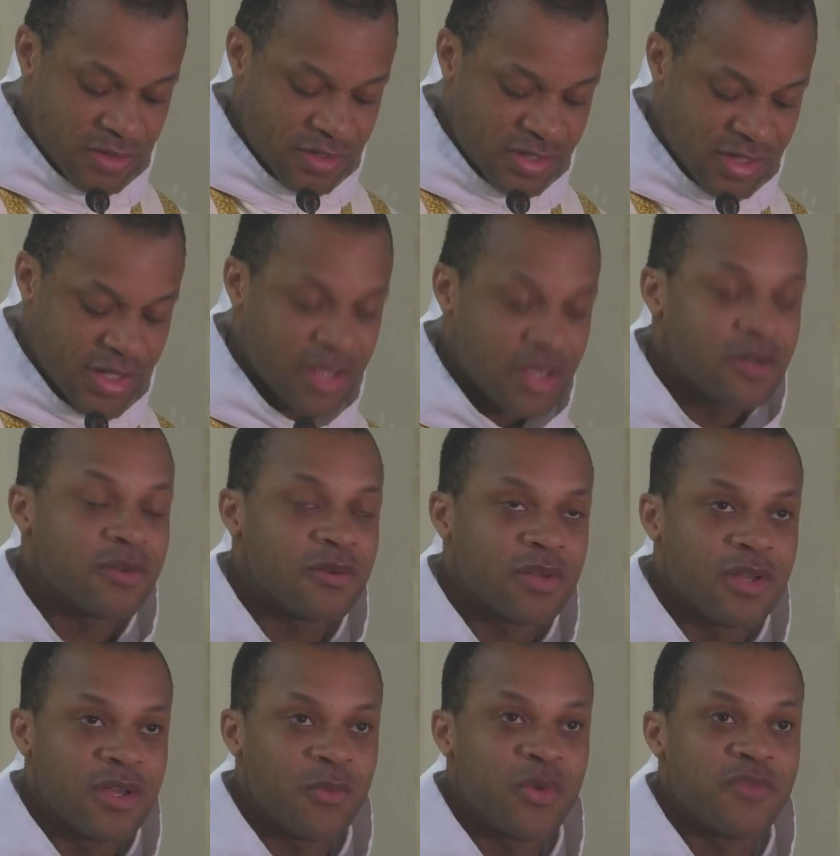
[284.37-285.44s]
to say,
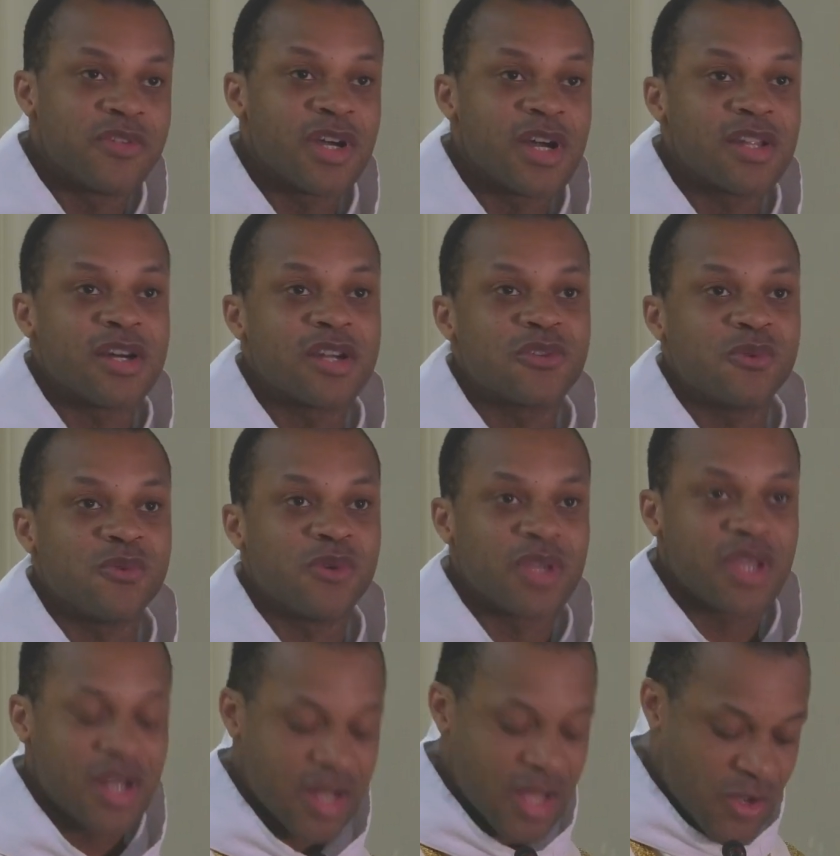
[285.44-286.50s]
We've done our talking,